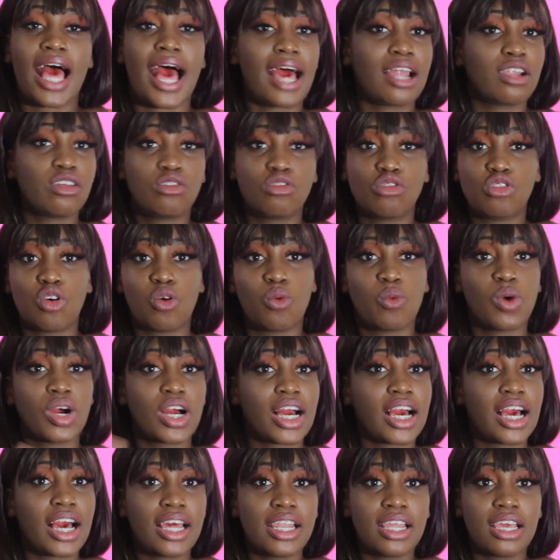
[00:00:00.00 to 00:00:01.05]
I don't know
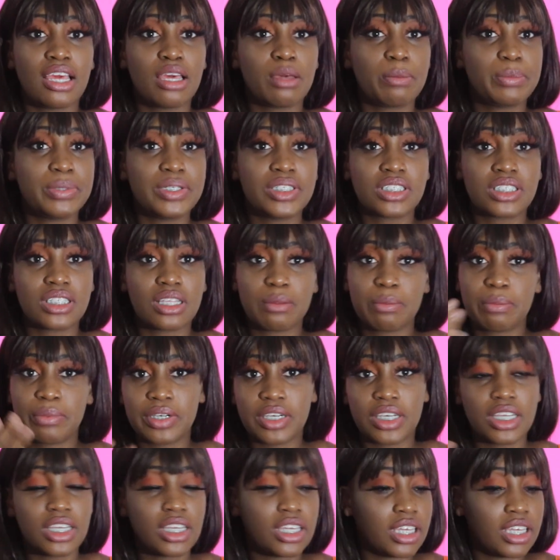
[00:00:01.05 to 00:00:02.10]
what kind of hippies they
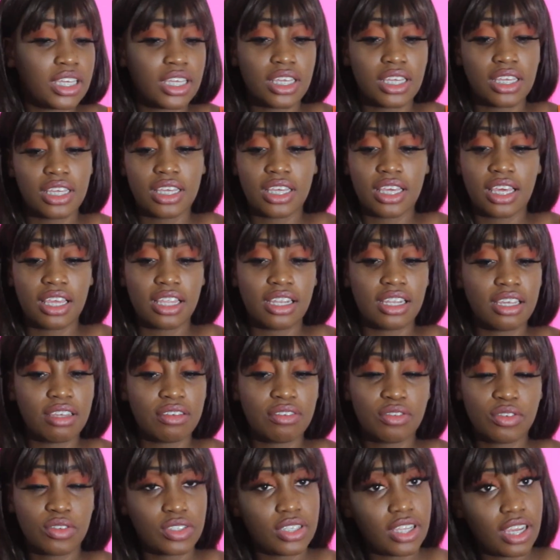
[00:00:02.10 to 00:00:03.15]
put in their
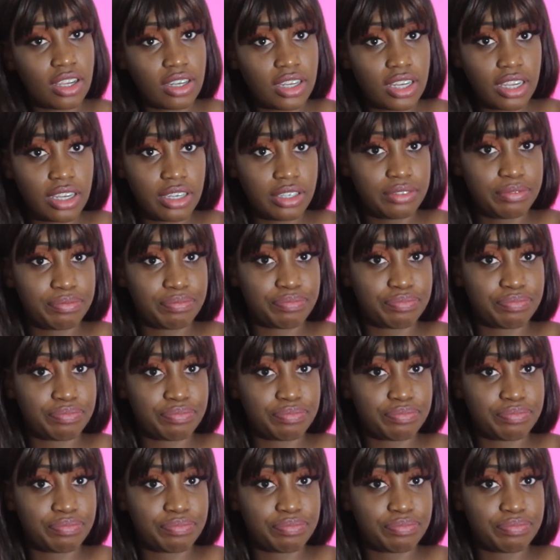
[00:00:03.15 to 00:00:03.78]
food down there.